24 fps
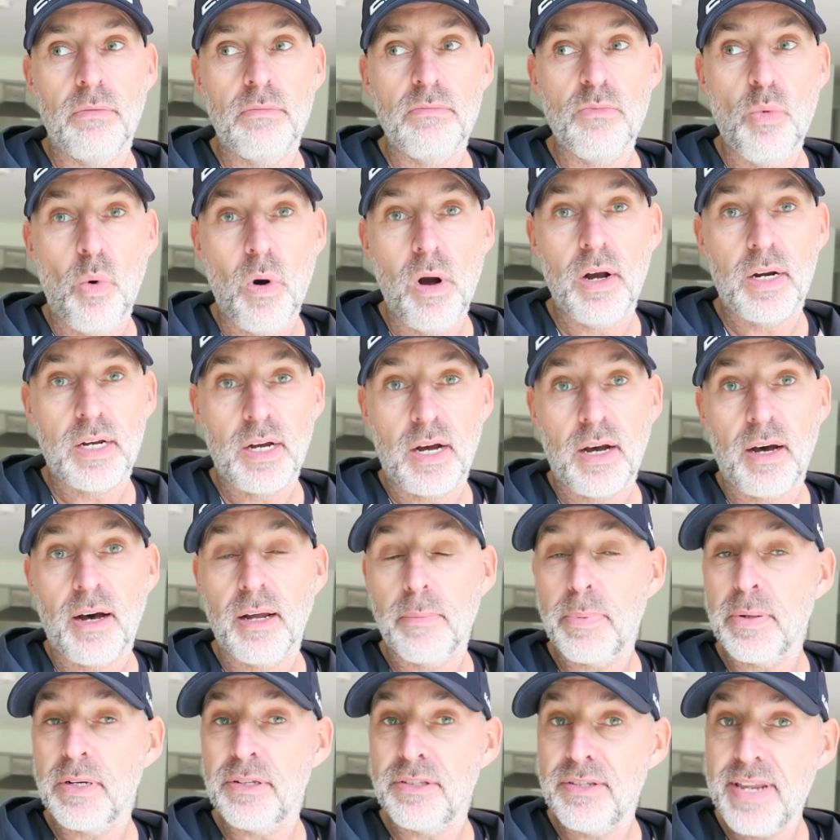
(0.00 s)
work
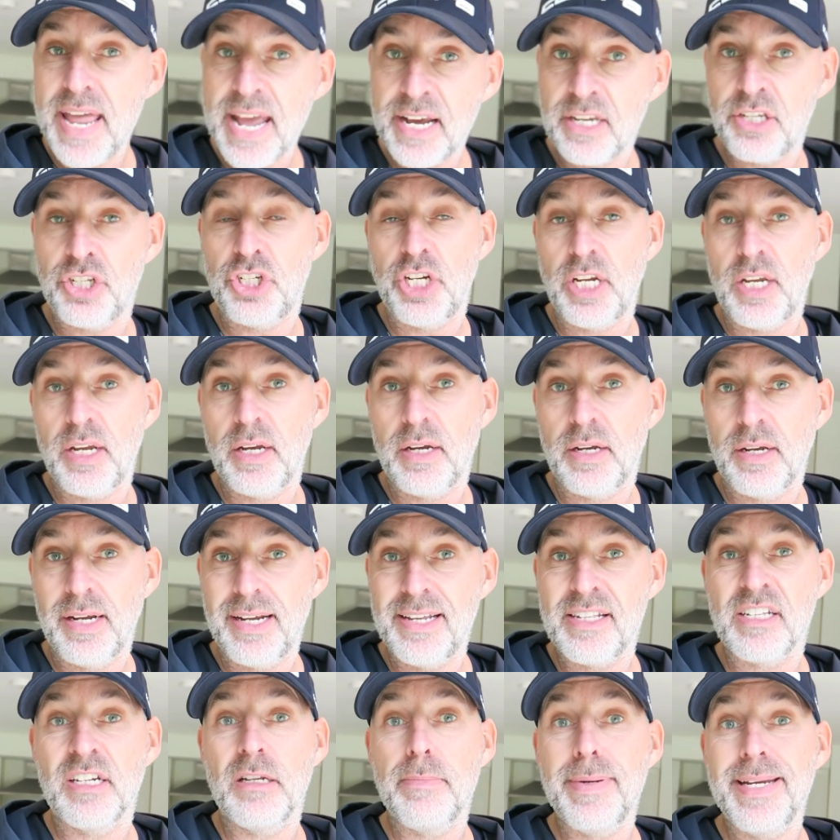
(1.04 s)
hard, because next year
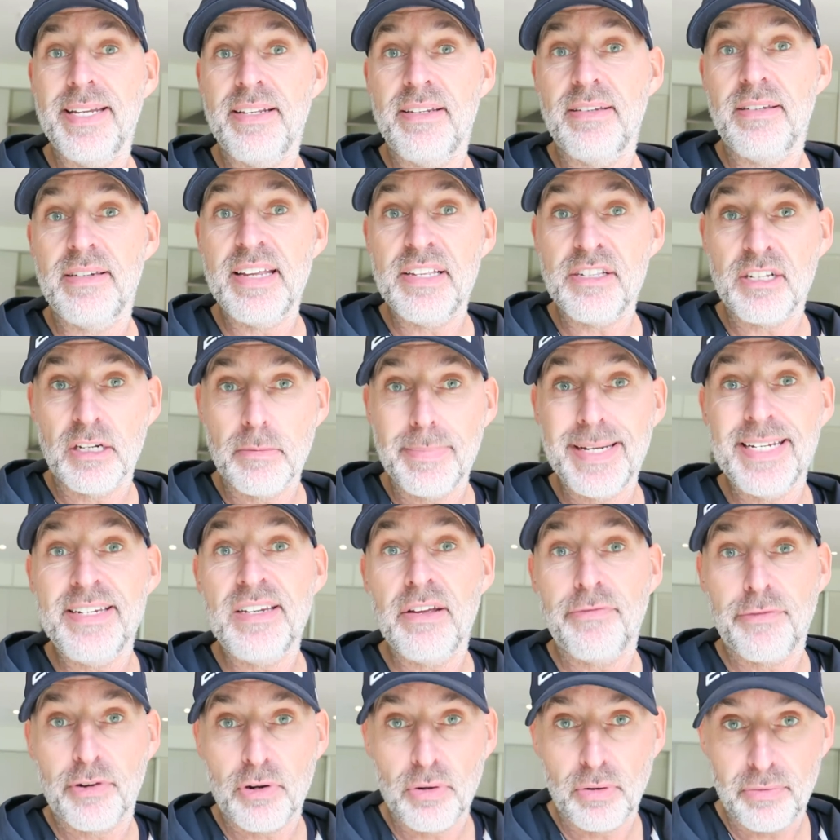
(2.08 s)
is going to be
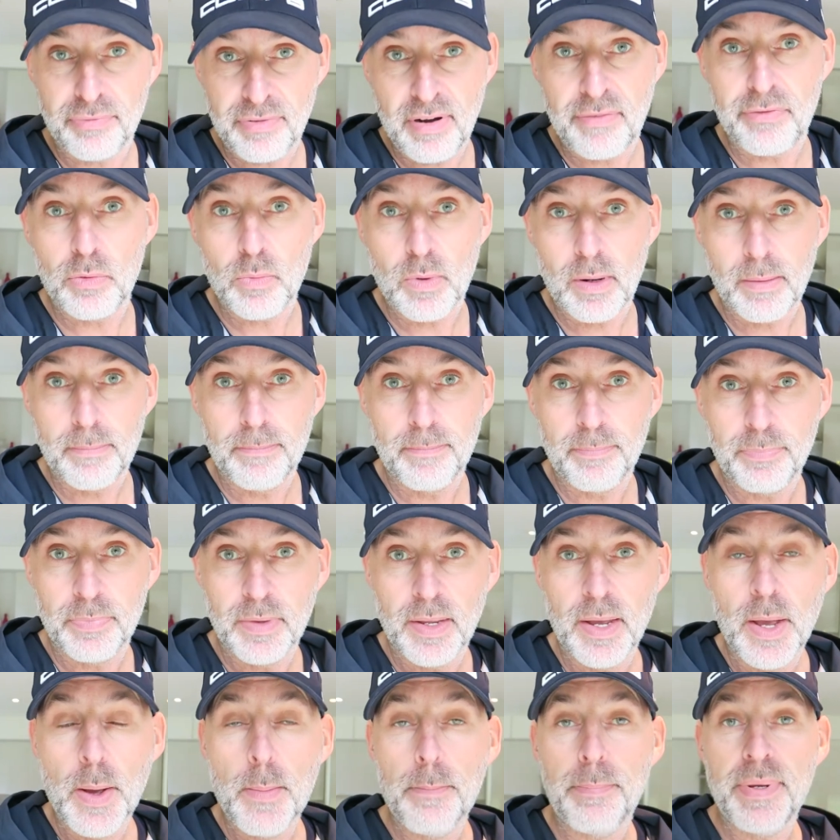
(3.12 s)
difficult for everyone
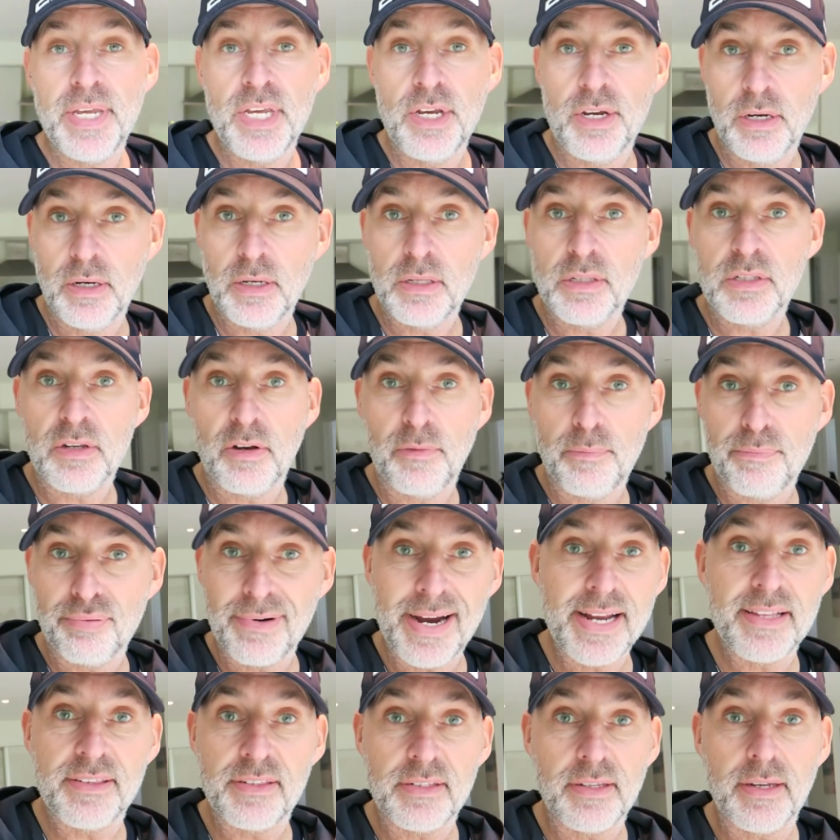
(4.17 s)
because of
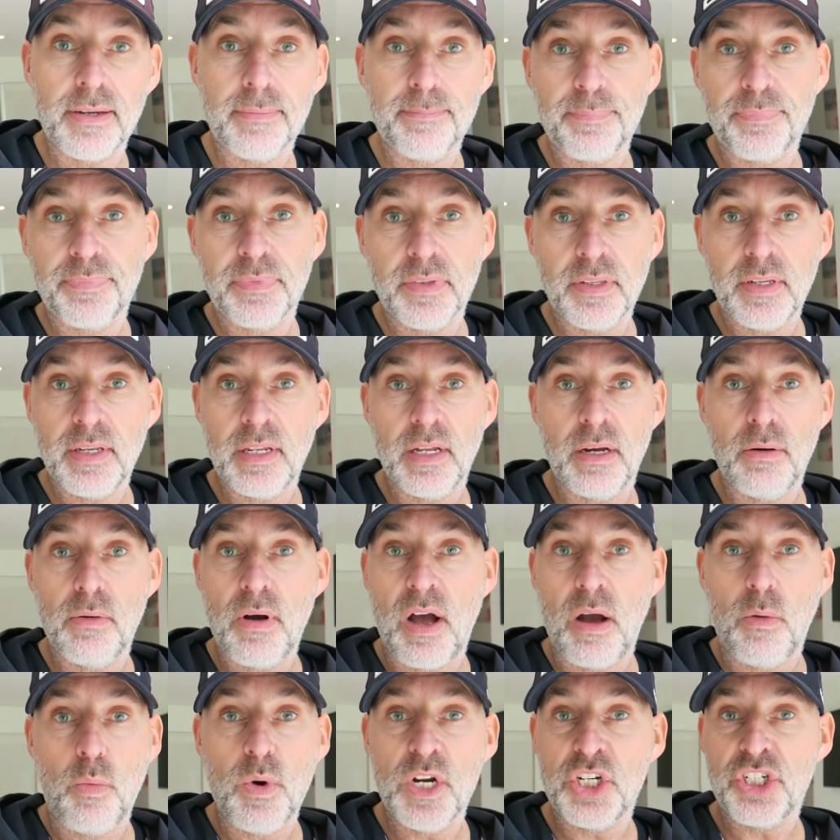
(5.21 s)
Brexit. You know,
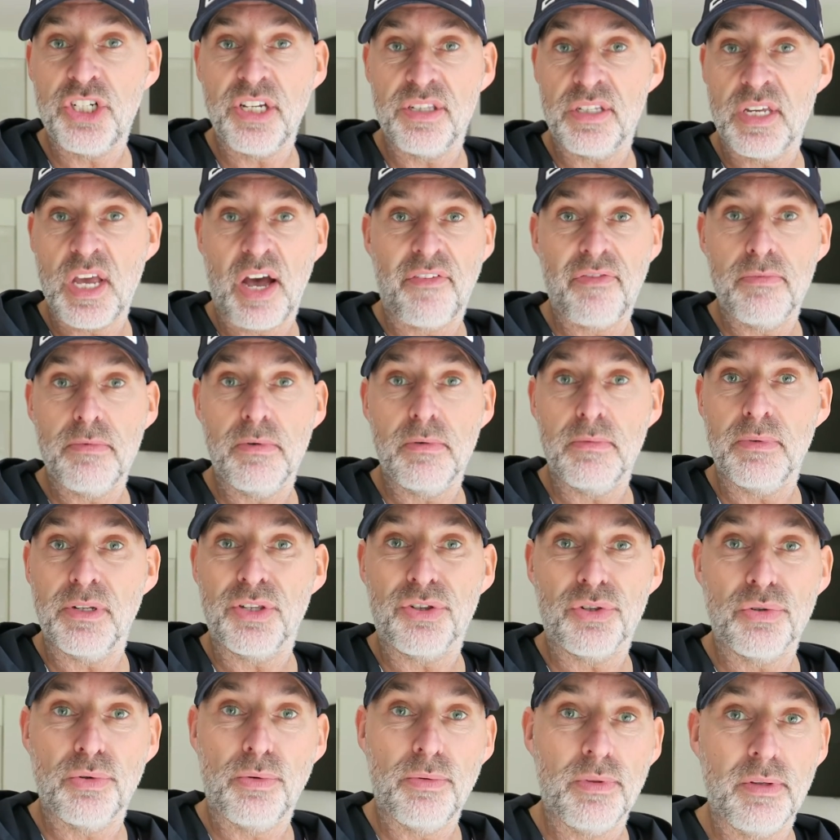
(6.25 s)
I wish this government would
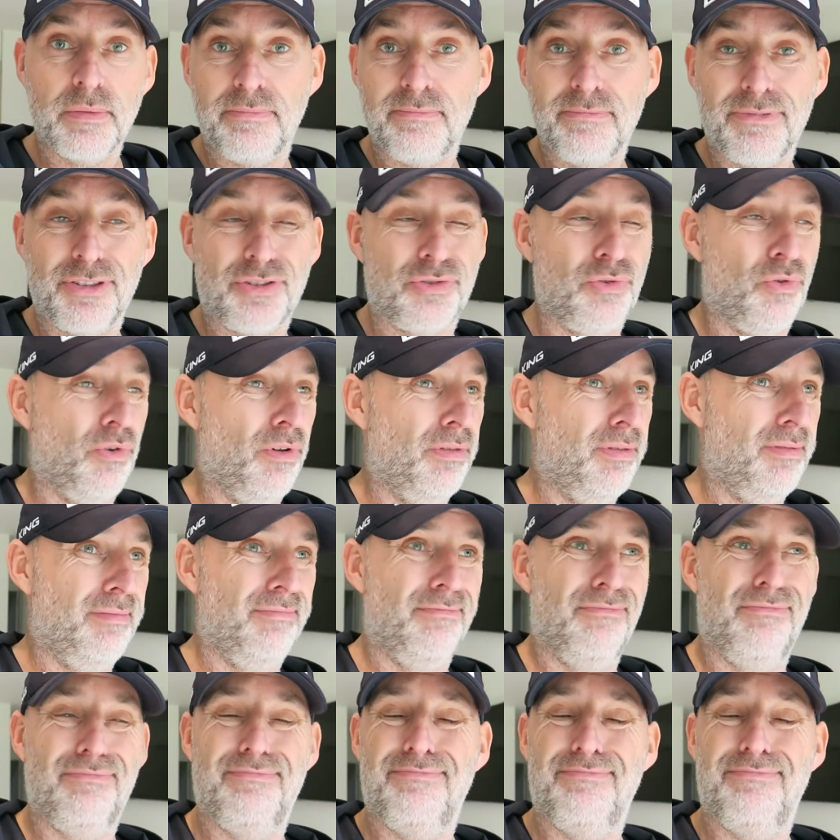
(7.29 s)
sort